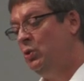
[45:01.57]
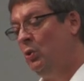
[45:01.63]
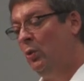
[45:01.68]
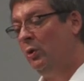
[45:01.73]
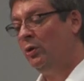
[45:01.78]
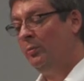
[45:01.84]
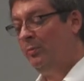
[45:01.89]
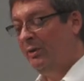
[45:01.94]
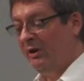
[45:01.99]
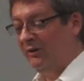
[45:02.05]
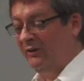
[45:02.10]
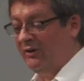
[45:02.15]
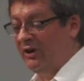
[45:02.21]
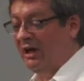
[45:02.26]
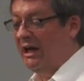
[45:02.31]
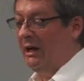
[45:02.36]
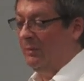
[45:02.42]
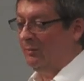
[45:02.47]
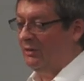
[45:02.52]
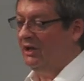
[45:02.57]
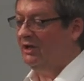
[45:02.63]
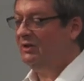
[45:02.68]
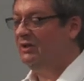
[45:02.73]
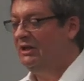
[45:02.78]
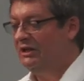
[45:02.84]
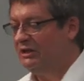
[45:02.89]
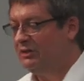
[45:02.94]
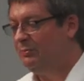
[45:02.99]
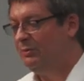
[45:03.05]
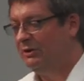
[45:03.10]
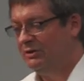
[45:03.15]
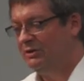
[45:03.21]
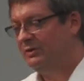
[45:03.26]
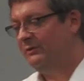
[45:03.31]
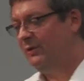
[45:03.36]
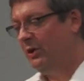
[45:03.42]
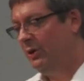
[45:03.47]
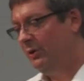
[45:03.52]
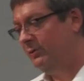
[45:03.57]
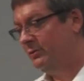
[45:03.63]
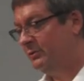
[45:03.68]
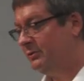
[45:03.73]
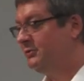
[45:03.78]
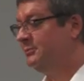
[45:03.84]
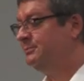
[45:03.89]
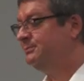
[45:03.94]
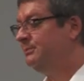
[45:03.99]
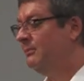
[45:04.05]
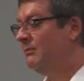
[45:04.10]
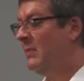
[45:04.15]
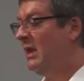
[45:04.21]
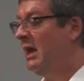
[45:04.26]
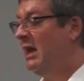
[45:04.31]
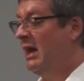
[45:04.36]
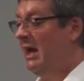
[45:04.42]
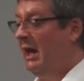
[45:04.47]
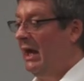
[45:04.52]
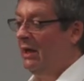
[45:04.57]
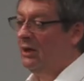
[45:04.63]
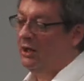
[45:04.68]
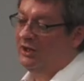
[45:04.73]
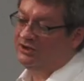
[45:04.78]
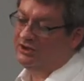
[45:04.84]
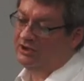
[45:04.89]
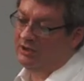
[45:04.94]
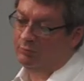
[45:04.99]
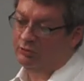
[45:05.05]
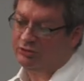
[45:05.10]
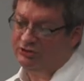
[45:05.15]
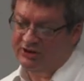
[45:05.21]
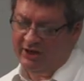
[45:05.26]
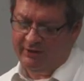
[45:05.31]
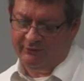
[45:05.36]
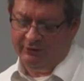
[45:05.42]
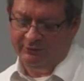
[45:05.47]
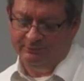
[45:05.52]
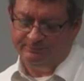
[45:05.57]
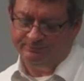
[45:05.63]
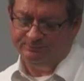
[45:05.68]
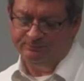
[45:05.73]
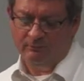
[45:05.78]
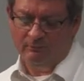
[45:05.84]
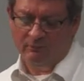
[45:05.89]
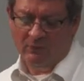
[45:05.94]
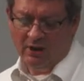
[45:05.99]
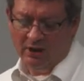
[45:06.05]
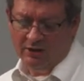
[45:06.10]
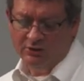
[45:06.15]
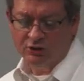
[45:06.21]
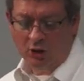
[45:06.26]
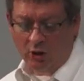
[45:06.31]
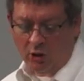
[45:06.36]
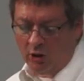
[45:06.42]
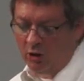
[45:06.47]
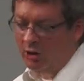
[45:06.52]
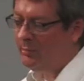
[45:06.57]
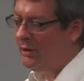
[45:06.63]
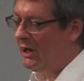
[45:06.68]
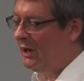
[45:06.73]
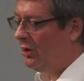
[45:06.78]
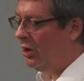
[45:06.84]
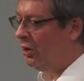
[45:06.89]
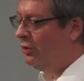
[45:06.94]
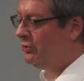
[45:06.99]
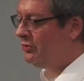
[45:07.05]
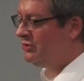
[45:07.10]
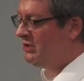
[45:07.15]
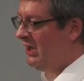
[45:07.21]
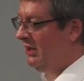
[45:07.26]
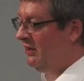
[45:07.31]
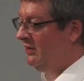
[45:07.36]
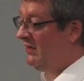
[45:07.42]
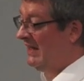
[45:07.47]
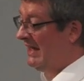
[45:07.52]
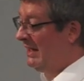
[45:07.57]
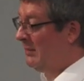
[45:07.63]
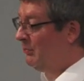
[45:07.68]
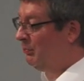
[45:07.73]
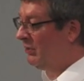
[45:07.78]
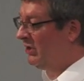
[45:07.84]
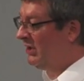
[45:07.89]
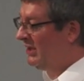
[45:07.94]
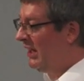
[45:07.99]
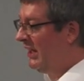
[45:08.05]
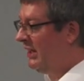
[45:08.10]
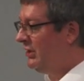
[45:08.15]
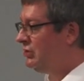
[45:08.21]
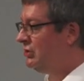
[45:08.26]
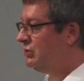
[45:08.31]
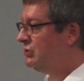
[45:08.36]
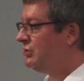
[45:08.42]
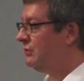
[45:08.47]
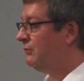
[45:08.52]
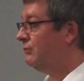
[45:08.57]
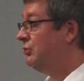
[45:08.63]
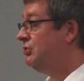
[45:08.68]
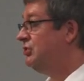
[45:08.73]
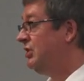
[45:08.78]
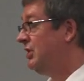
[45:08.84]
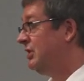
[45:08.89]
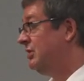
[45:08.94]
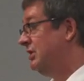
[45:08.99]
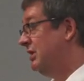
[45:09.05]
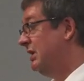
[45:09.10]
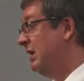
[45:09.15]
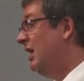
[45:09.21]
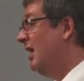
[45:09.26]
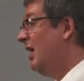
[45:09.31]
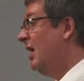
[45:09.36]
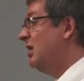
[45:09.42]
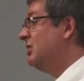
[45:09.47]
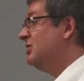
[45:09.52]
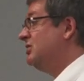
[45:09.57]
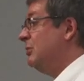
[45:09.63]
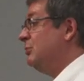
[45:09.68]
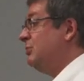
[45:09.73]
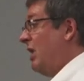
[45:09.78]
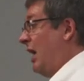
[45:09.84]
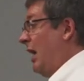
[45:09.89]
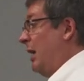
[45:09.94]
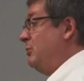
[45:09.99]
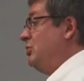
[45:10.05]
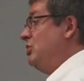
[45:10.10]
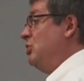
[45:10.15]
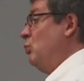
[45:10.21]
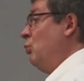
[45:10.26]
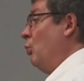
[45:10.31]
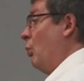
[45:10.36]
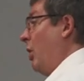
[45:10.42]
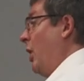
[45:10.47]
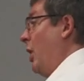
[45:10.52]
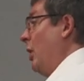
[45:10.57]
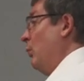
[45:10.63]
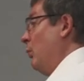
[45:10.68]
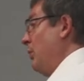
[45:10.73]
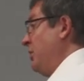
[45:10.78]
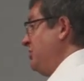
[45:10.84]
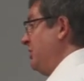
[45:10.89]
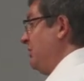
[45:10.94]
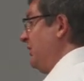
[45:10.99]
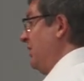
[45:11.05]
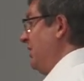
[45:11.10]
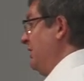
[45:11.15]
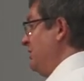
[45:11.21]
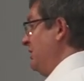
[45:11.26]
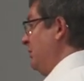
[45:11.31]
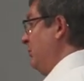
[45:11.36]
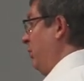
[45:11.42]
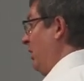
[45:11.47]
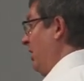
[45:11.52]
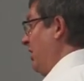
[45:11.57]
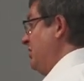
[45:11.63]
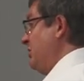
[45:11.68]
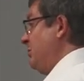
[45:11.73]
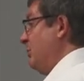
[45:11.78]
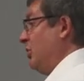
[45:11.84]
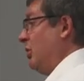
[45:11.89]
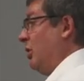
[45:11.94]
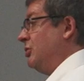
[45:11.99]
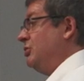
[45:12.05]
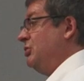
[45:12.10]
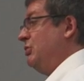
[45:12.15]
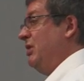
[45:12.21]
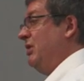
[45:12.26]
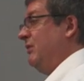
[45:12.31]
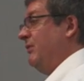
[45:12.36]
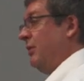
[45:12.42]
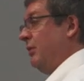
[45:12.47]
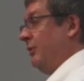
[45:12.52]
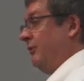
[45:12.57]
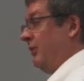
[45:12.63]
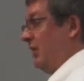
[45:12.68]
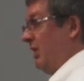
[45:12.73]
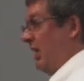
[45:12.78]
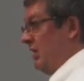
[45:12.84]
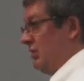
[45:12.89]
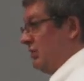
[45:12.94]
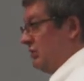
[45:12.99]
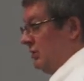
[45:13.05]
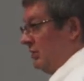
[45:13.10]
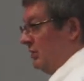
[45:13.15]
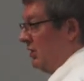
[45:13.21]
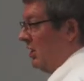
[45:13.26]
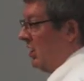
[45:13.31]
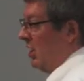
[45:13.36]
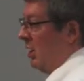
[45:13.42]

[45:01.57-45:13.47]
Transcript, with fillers: tool or paradigm at the expense of others. And lesson number seven, is all about understanding the implications of rigidity. Sometimes you want rigid things in place because you need verification,